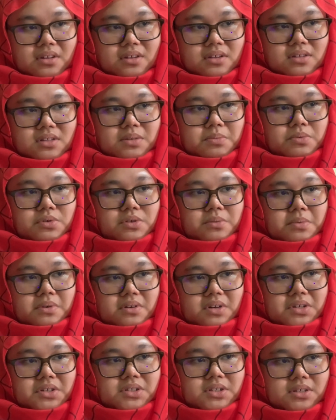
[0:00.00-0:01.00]
It's supposed to be
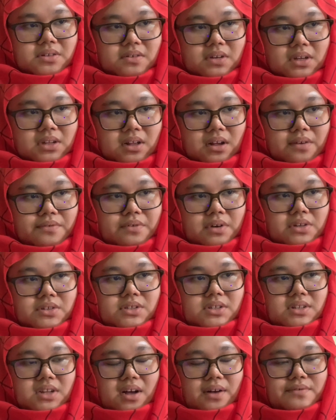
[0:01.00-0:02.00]
Russian, right? Half
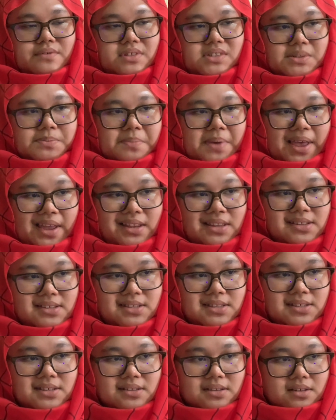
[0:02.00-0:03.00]
Russian, half Japanese.